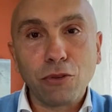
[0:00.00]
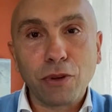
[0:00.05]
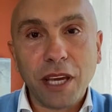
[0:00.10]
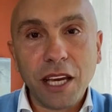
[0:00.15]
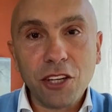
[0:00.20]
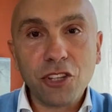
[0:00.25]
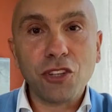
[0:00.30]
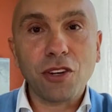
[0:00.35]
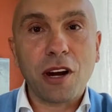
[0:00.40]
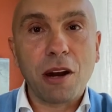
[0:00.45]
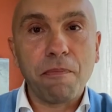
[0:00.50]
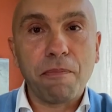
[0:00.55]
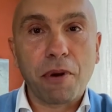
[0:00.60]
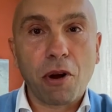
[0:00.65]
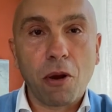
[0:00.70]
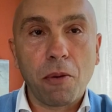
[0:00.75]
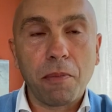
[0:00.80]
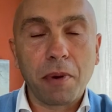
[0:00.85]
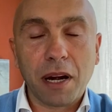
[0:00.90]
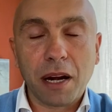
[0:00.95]
educational
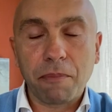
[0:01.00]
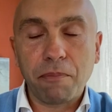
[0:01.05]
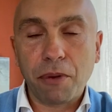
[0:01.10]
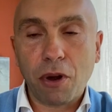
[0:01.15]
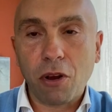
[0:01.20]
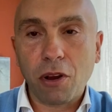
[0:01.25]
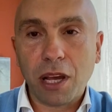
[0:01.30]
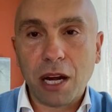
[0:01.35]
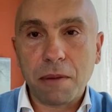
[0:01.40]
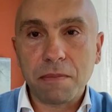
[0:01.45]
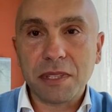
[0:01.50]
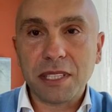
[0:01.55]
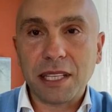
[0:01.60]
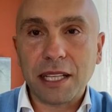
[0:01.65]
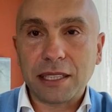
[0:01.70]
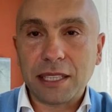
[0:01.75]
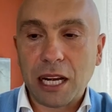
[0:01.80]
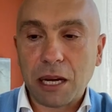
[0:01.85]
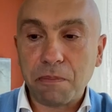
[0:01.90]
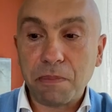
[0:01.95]

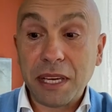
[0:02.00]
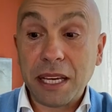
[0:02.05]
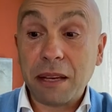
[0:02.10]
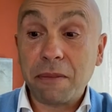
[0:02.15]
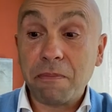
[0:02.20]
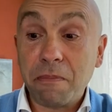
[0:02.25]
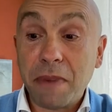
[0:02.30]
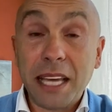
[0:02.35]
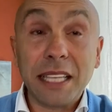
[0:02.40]
programs that are being